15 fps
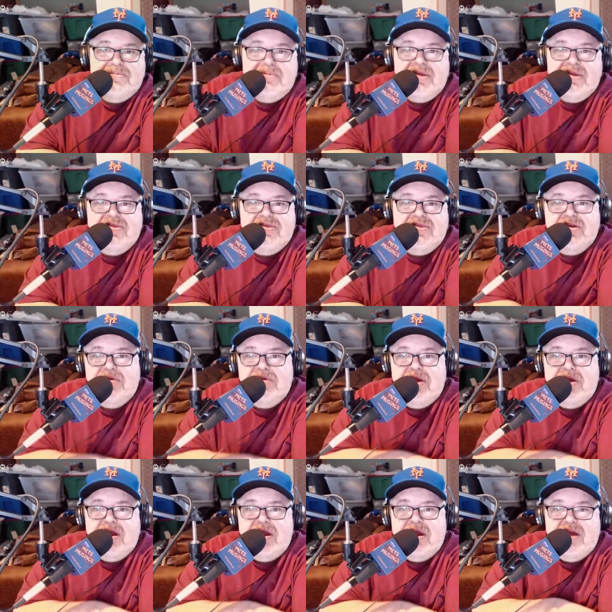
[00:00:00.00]
things when they
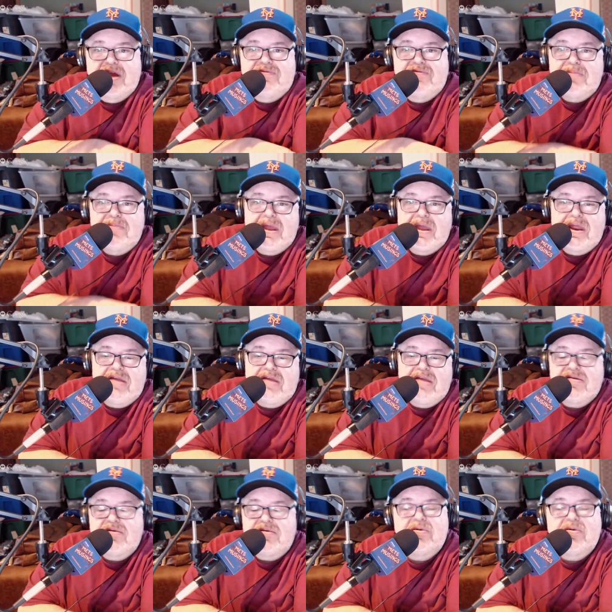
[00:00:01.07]
have the meetings and
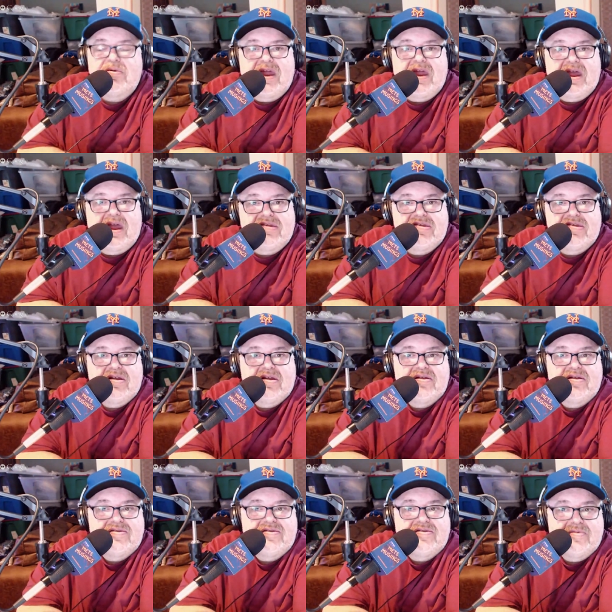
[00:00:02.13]
all of that
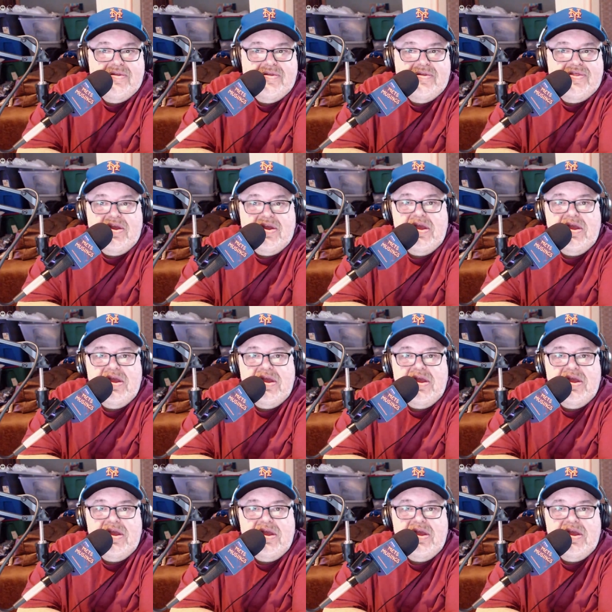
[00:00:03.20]
sort of thing.